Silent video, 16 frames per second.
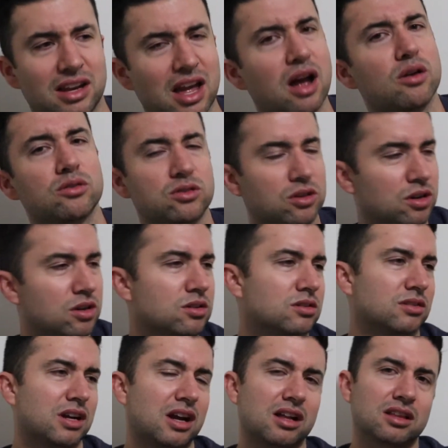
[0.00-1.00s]
and I would just
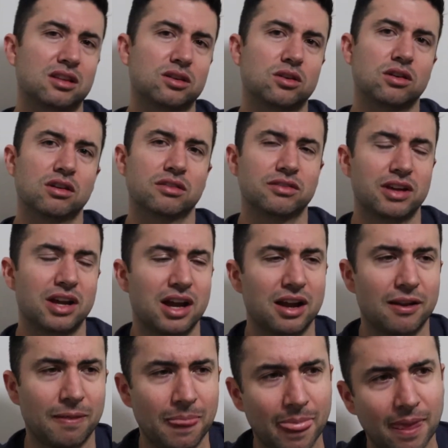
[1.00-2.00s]
cruise around in the
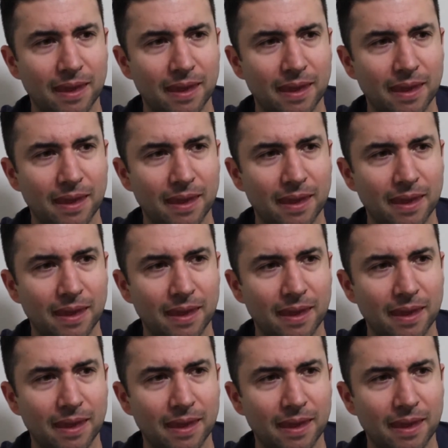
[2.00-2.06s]
Corvette,